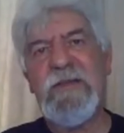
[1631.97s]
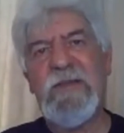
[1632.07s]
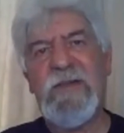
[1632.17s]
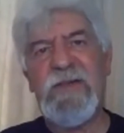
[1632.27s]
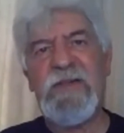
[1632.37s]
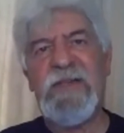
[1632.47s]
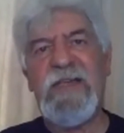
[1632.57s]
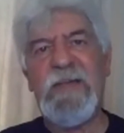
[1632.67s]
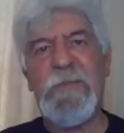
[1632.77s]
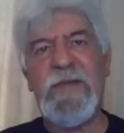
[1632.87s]
on a
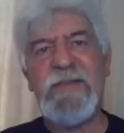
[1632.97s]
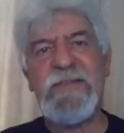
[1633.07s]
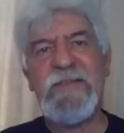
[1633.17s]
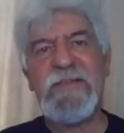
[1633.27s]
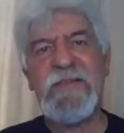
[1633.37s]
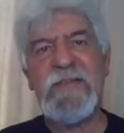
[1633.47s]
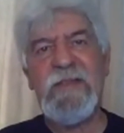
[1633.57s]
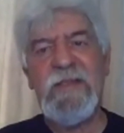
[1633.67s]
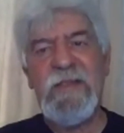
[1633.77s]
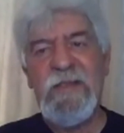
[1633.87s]
daily basis.
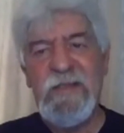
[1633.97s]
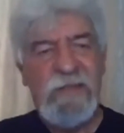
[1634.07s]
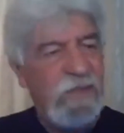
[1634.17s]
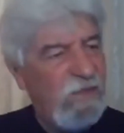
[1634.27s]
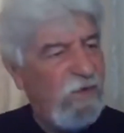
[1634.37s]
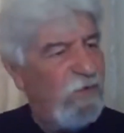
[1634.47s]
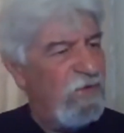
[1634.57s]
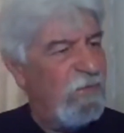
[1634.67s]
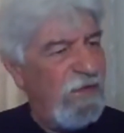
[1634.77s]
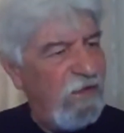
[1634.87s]
Here, ek glo
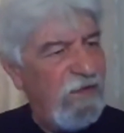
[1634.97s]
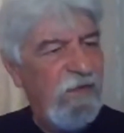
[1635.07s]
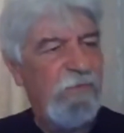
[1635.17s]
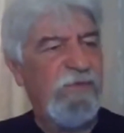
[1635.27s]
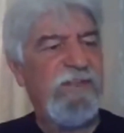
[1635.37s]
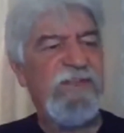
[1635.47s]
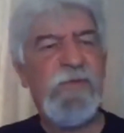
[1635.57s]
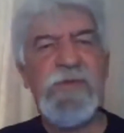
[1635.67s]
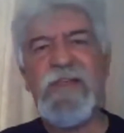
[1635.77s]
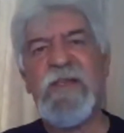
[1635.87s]
ons met elkeen met iets
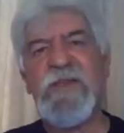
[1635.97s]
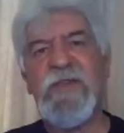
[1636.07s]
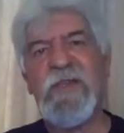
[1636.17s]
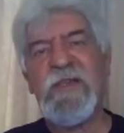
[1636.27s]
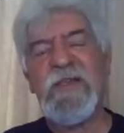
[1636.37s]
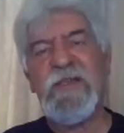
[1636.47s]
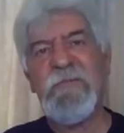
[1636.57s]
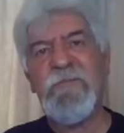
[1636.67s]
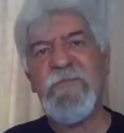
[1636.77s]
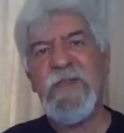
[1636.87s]
twee elke dag, Here.
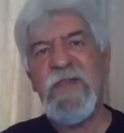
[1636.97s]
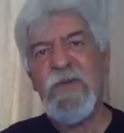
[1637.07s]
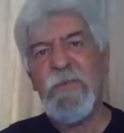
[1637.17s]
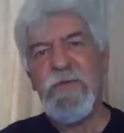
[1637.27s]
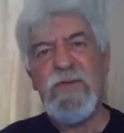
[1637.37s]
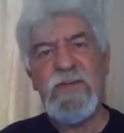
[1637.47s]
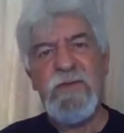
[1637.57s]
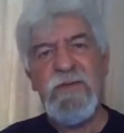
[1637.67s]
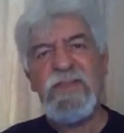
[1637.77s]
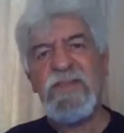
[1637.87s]
We've got to
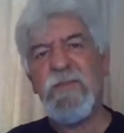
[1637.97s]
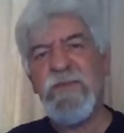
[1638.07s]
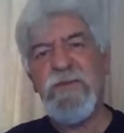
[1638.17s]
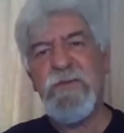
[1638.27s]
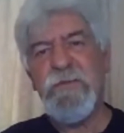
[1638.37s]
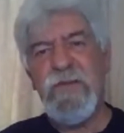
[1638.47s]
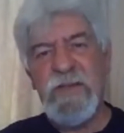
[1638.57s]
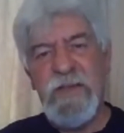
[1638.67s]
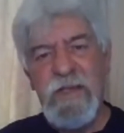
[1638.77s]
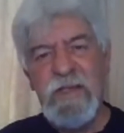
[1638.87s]
wrestle with you, Father
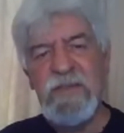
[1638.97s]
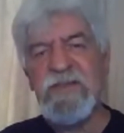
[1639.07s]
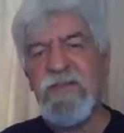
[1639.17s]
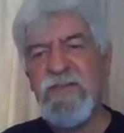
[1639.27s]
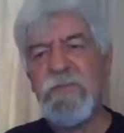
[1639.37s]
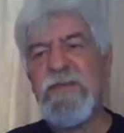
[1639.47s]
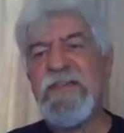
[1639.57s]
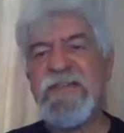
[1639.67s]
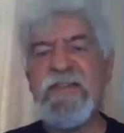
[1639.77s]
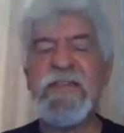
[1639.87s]
God, until you've
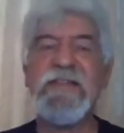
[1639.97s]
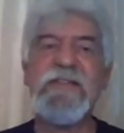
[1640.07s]
blessed us.